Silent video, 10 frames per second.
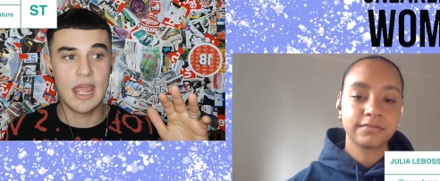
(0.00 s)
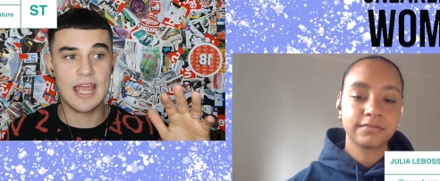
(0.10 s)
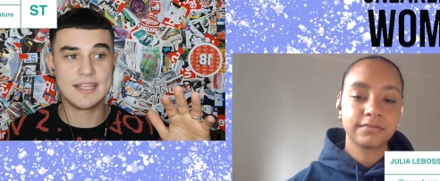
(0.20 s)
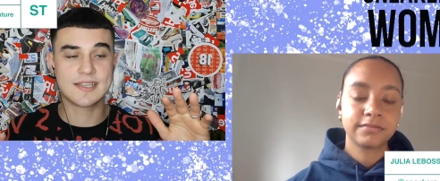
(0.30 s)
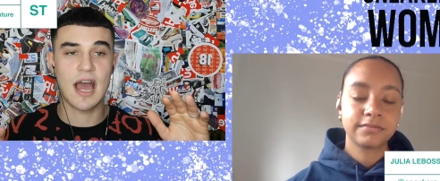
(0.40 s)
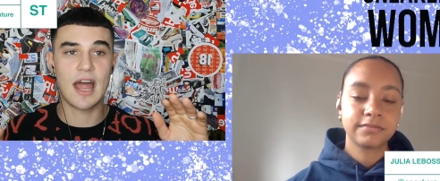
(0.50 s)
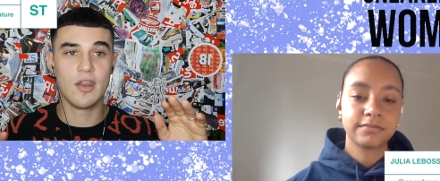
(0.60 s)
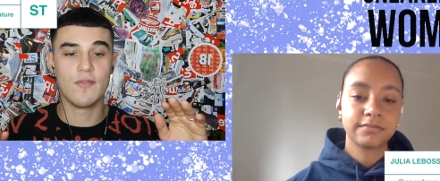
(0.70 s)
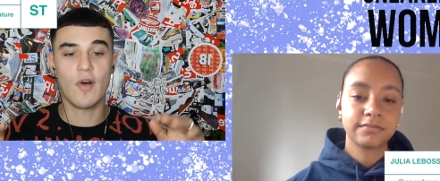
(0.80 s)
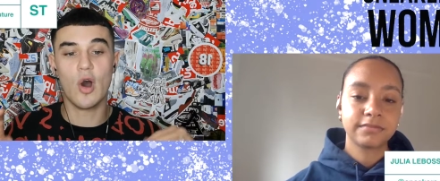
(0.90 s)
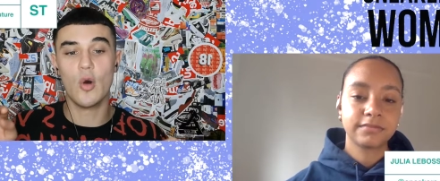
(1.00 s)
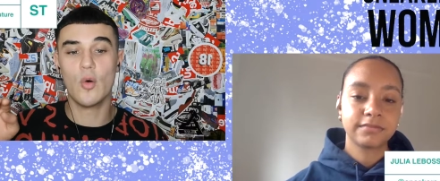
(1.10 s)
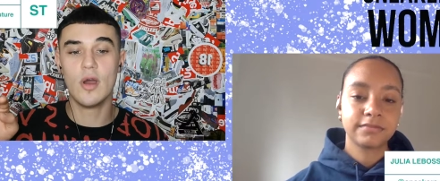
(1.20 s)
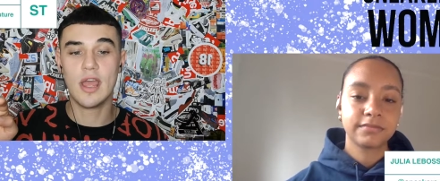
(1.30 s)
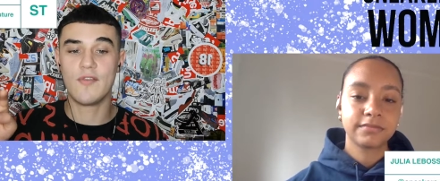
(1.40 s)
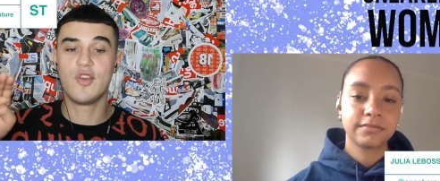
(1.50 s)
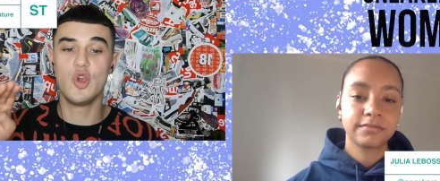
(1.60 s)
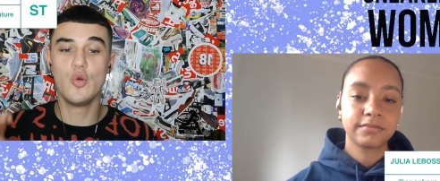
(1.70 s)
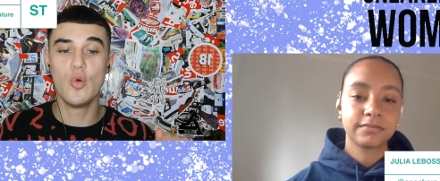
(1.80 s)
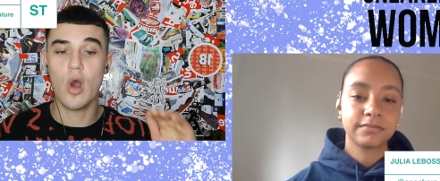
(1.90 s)
Speaker 1: is kind of oh, if
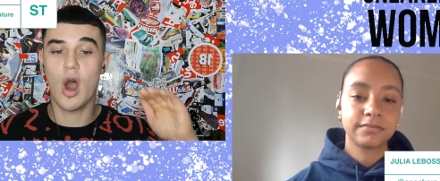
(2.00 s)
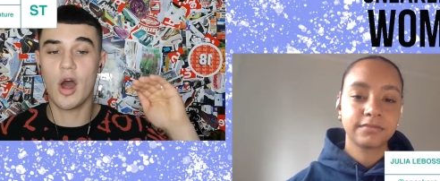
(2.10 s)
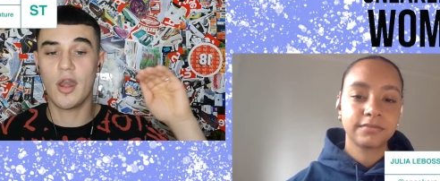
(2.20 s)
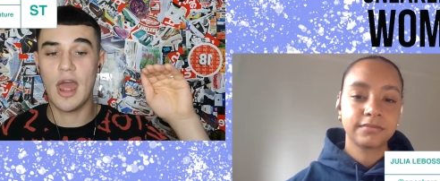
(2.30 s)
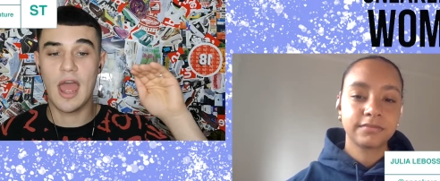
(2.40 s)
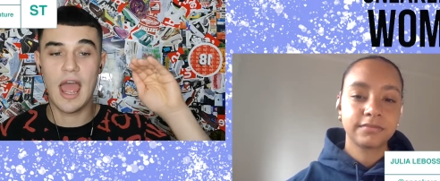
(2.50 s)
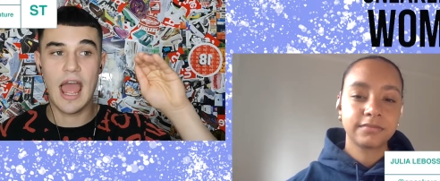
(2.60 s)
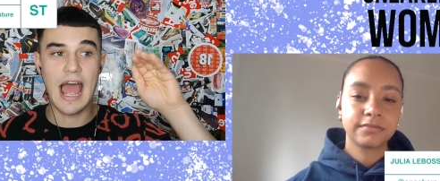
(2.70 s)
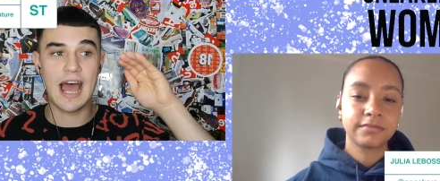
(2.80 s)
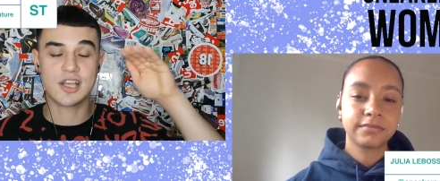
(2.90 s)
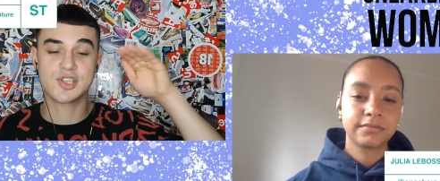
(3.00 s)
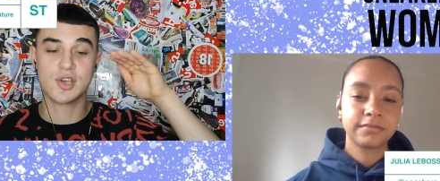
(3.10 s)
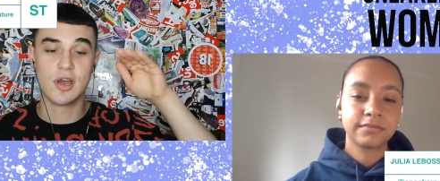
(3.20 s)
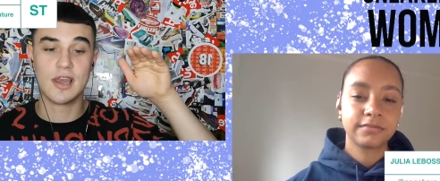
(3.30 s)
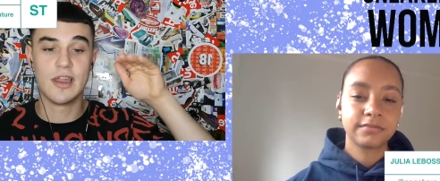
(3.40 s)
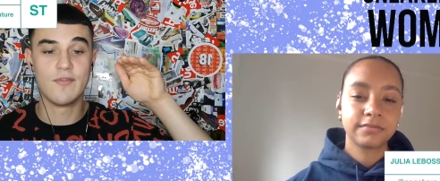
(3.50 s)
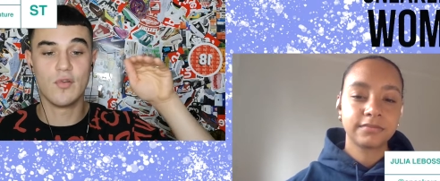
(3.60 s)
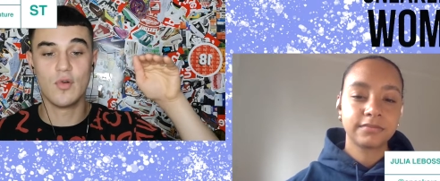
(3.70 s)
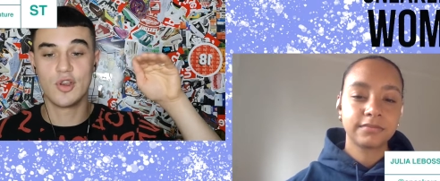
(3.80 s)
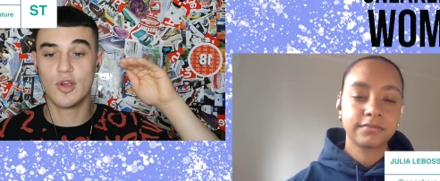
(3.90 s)
you aren't at a certain
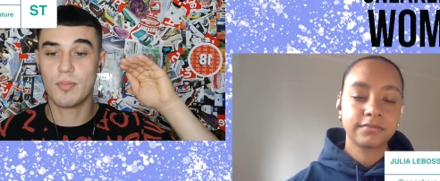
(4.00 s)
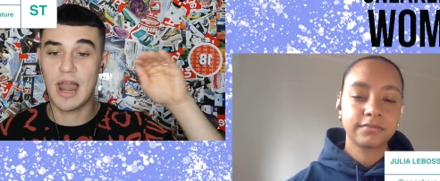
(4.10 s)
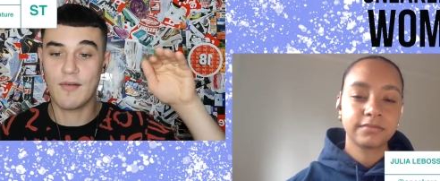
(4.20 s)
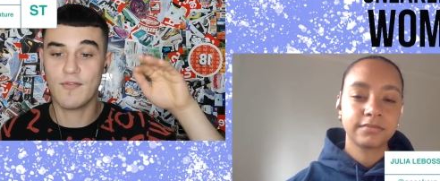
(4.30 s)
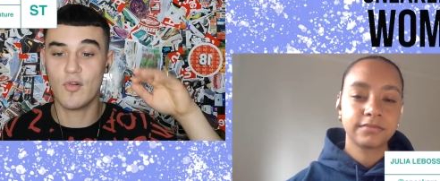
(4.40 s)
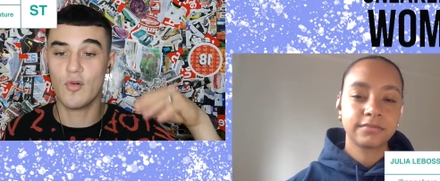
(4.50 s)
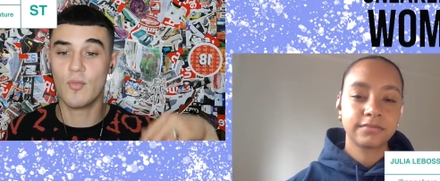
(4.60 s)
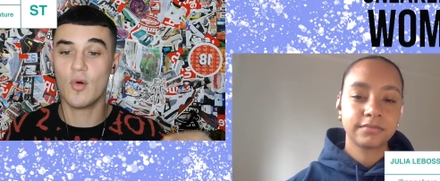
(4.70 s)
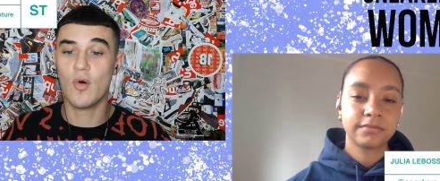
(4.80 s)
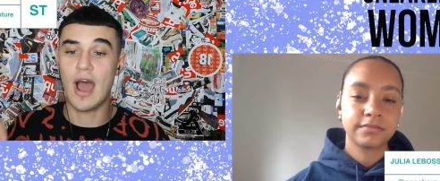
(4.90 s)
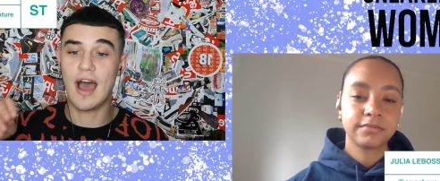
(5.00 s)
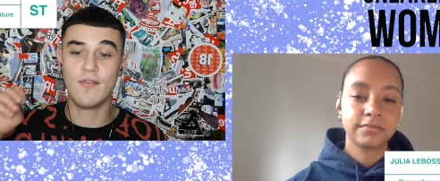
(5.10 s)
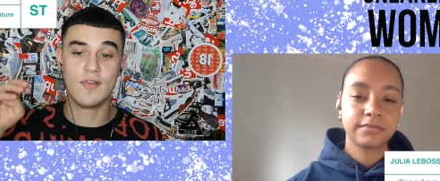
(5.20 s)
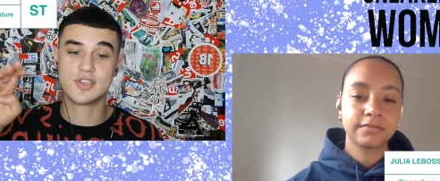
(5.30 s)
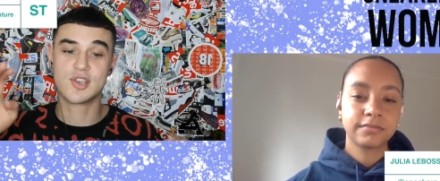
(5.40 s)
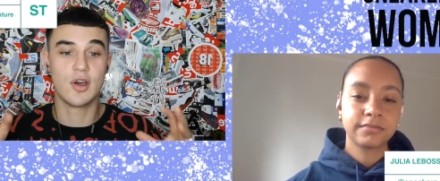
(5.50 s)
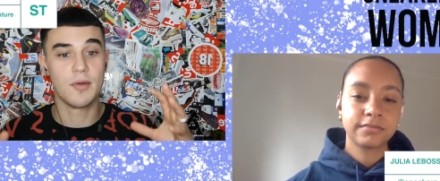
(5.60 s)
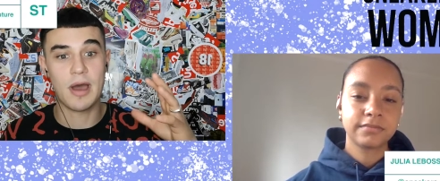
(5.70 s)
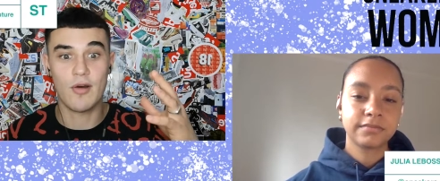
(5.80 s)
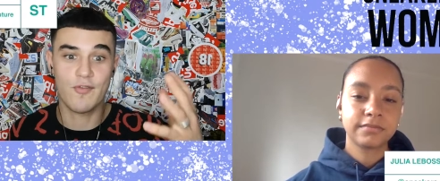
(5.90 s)
level on your platform or have a certain
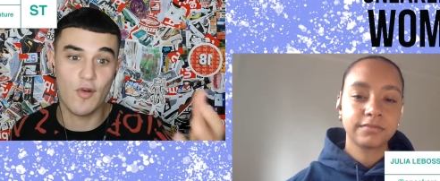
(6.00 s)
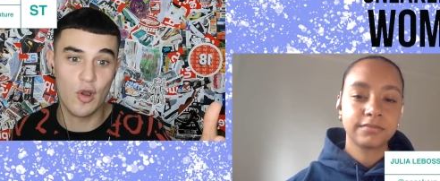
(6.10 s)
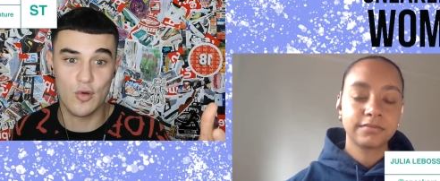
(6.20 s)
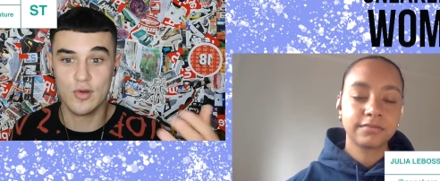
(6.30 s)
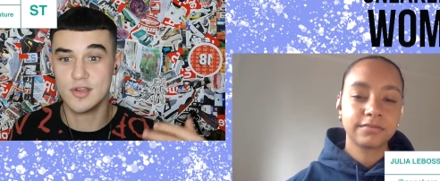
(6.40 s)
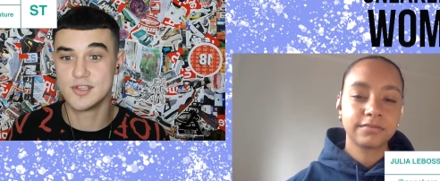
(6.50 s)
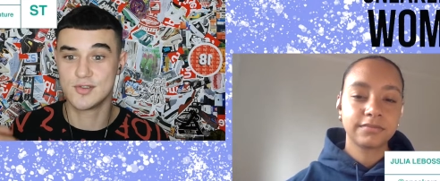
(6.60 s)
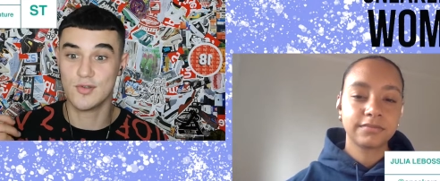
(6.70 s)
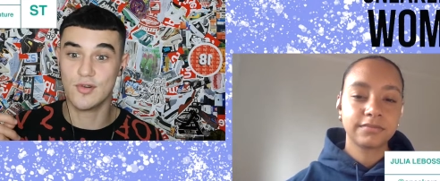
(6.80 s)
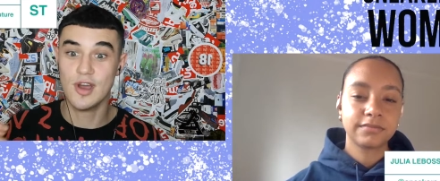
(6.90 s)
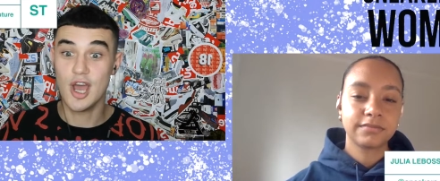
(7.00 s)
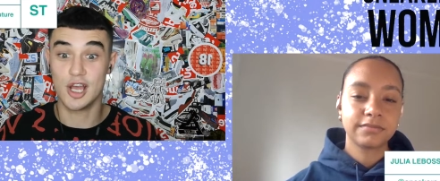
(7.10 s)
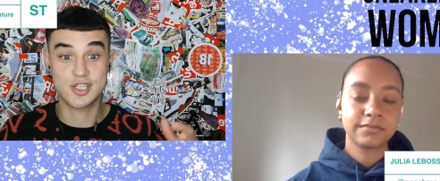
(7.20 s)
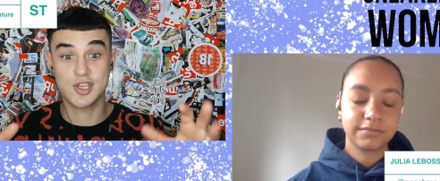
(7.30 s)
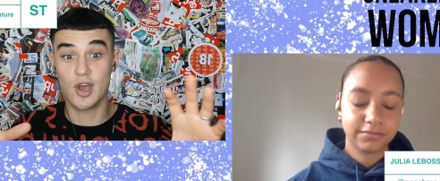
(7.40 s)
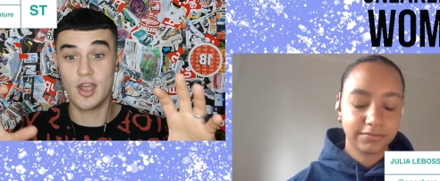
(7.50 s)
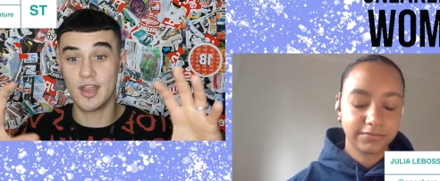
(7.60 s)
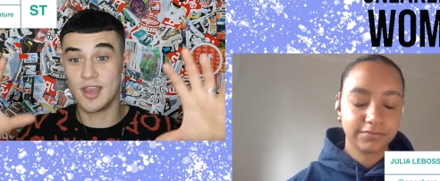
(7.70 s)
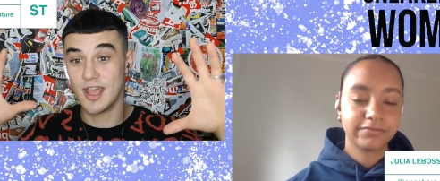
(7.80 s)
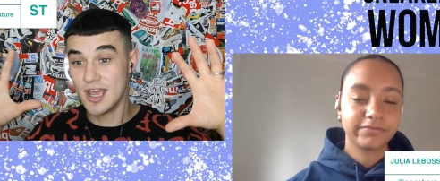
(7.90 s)
amount of followers or a
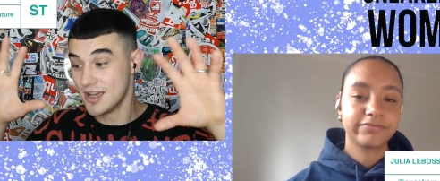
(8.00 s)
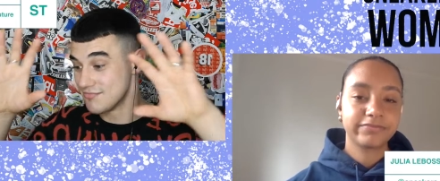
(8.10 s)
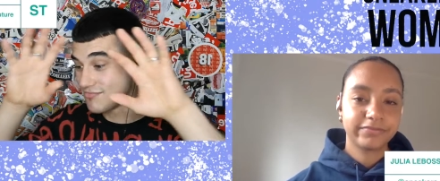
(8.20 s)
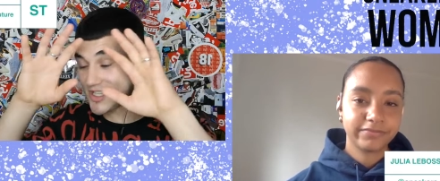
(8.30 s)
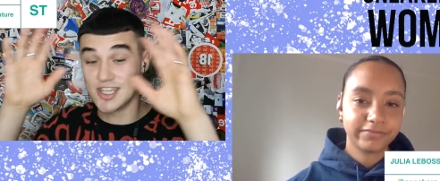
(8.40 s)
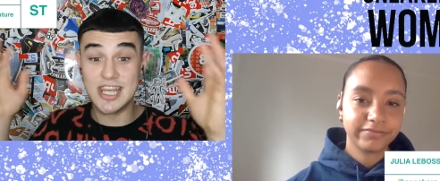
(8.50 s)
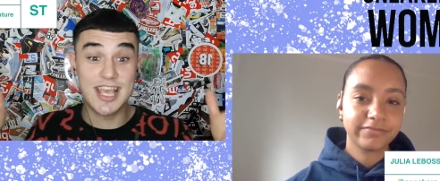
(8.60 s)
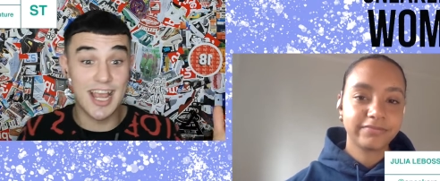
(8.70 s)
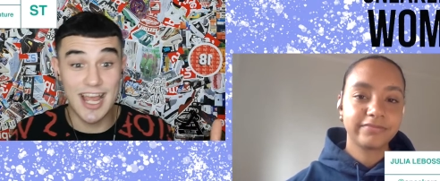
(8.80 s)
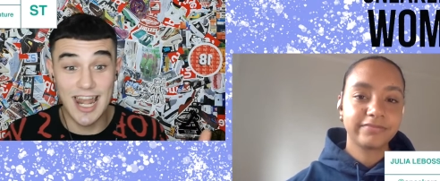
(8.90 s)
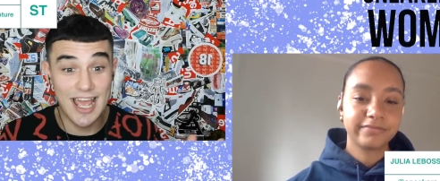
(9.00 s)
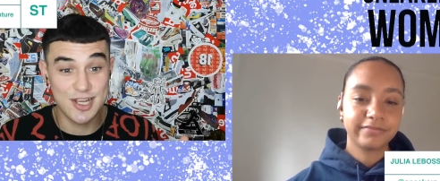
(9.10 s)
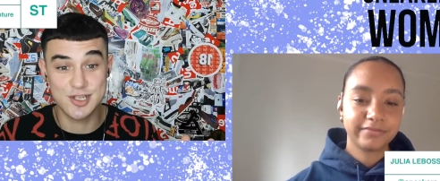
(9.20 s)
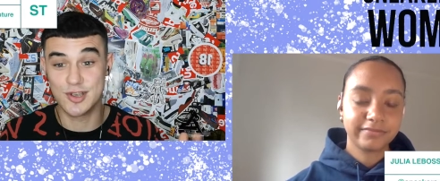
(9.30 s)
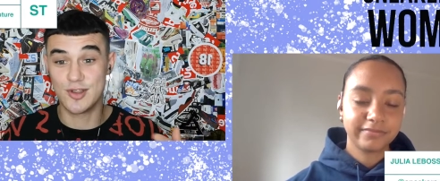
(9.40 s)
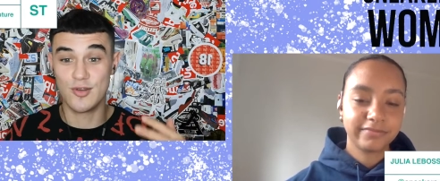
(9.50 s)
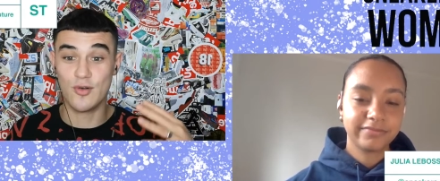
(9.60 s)
certain sneaker collection